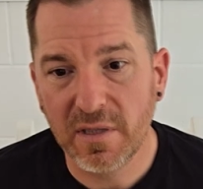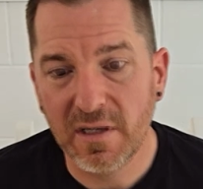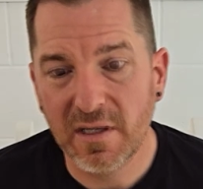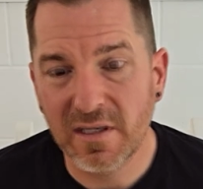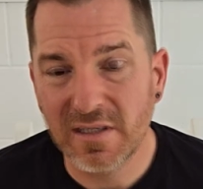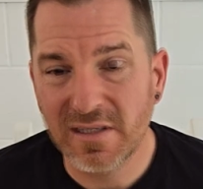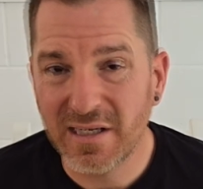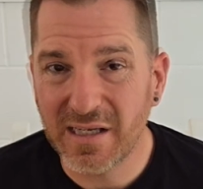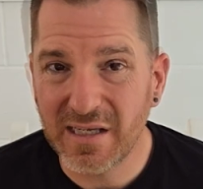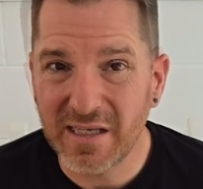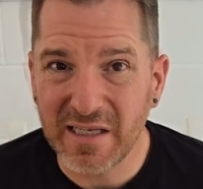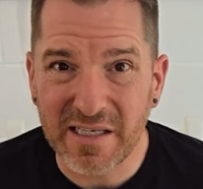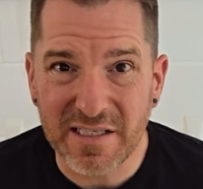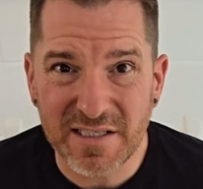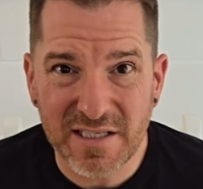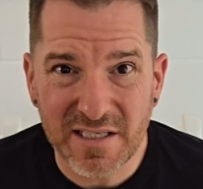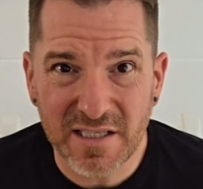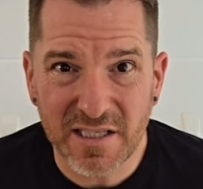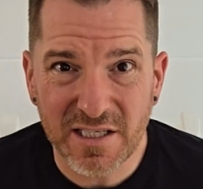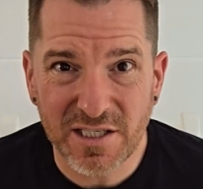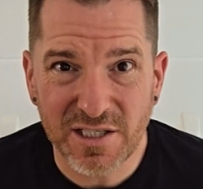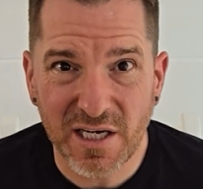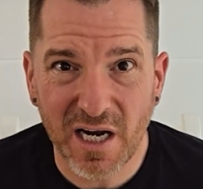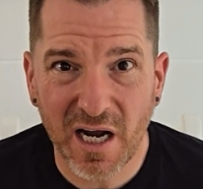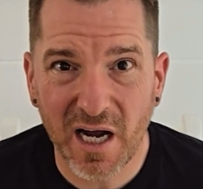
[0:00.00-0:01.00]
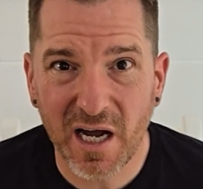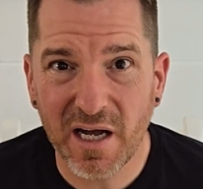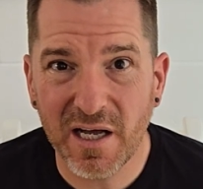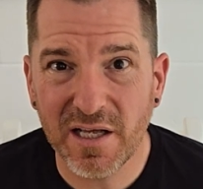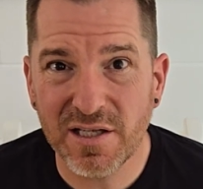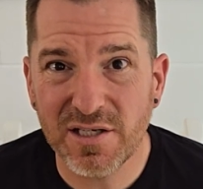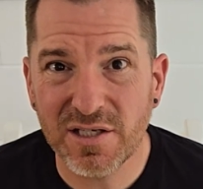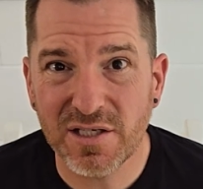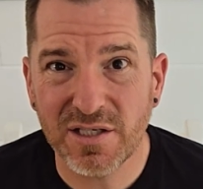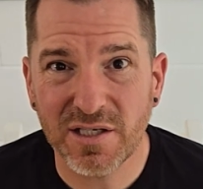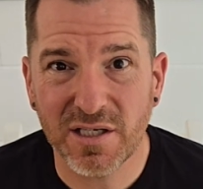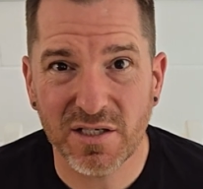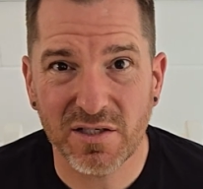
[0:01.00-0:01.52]
It's easy to
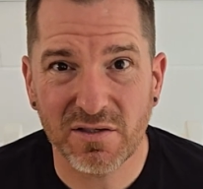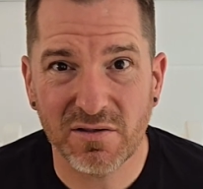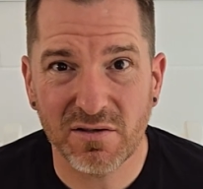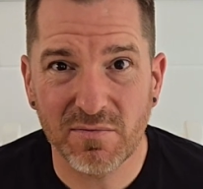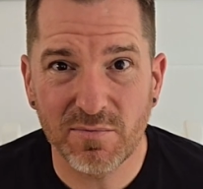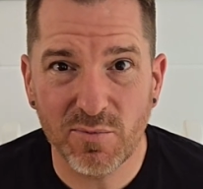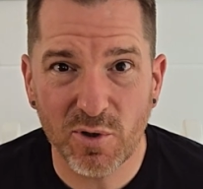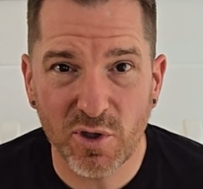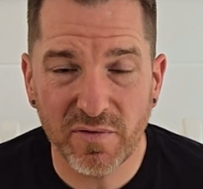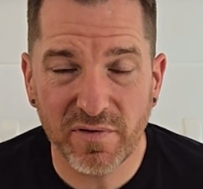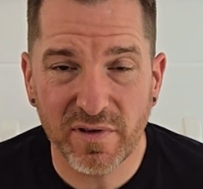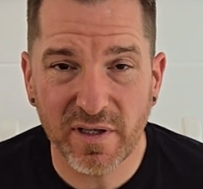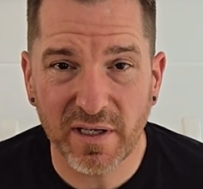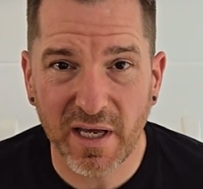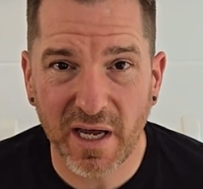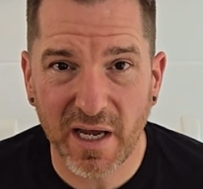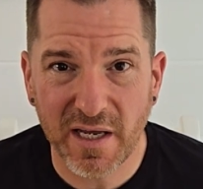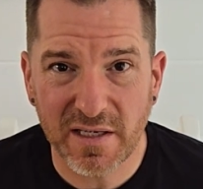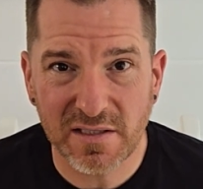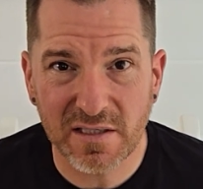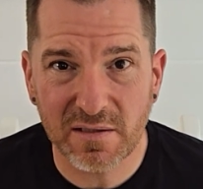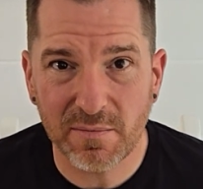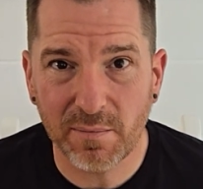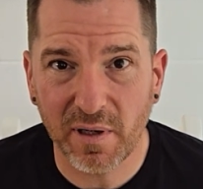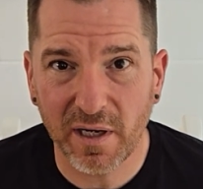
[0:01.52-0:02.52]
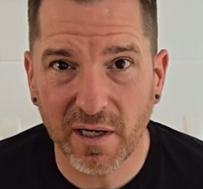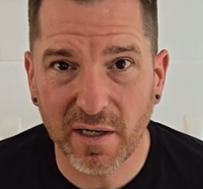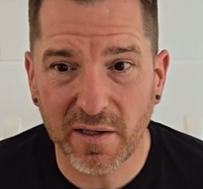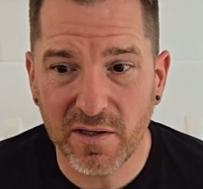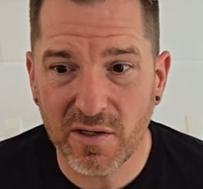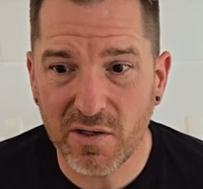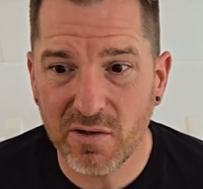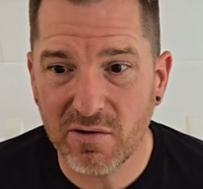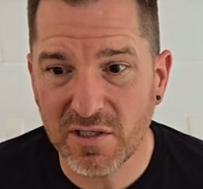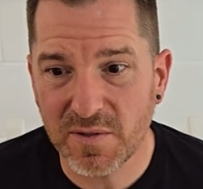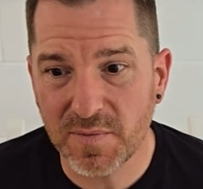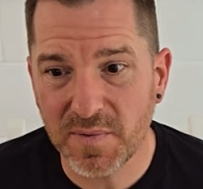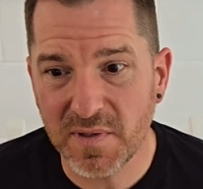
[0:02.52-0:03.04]
charge, just remove the casing, plug in
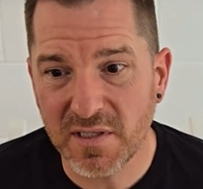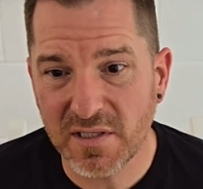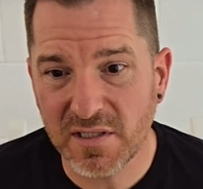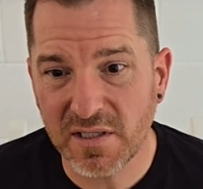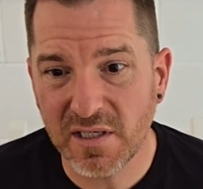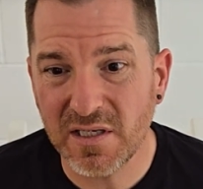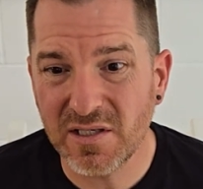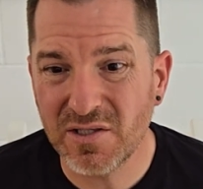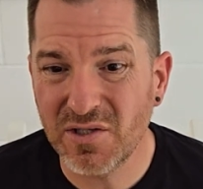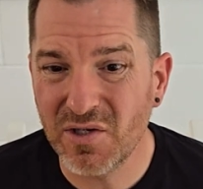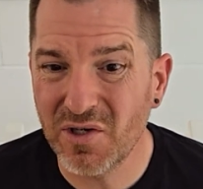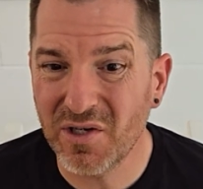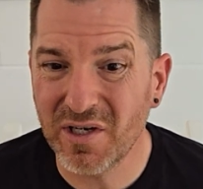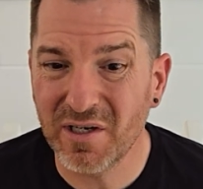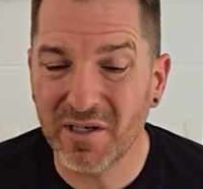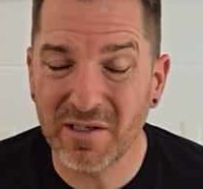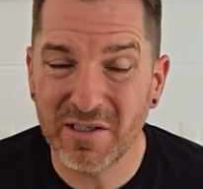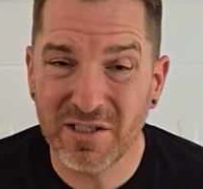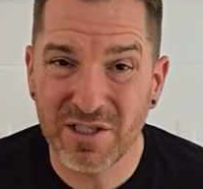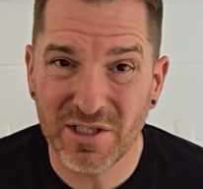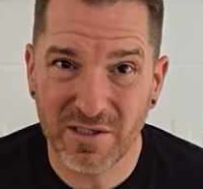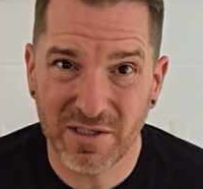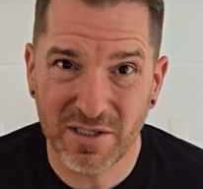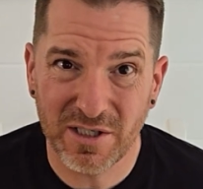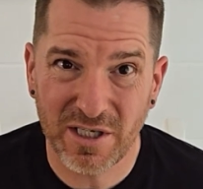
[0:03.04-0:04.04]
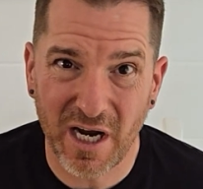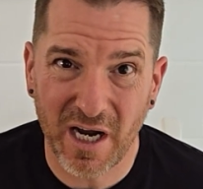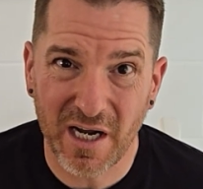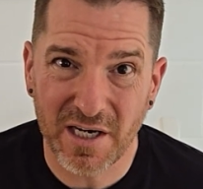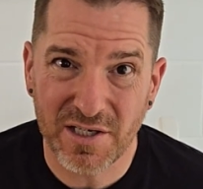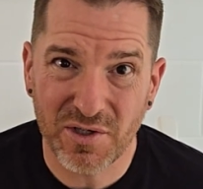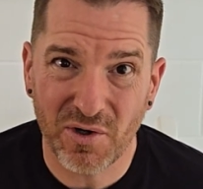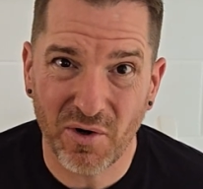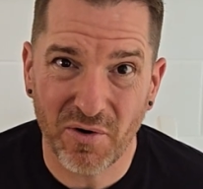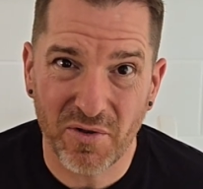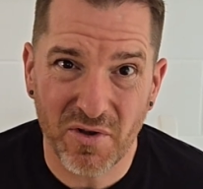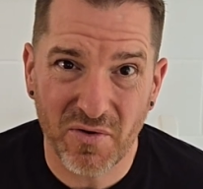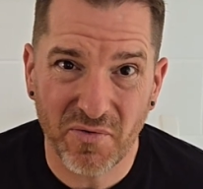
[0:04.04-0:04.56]
the USB-C so you can charge
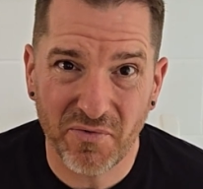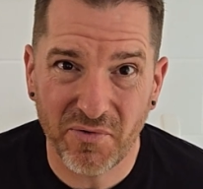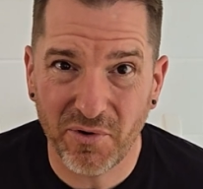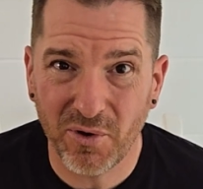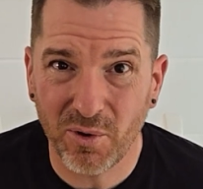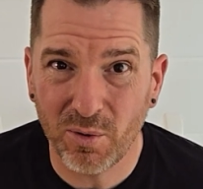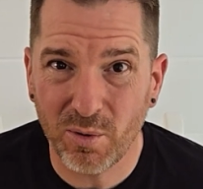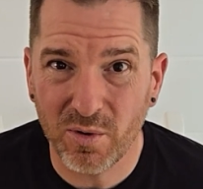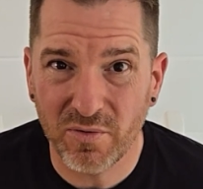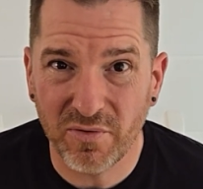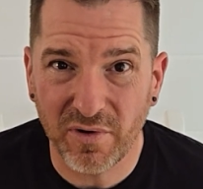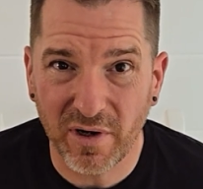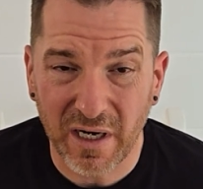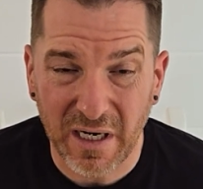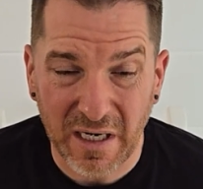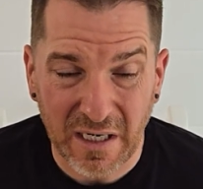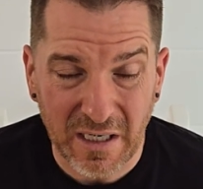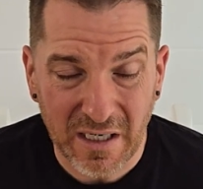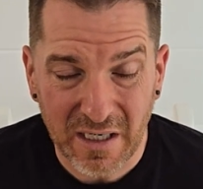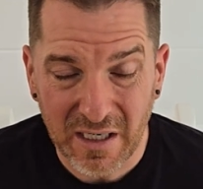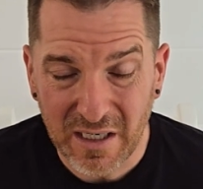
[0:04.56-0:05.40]
it on the field with a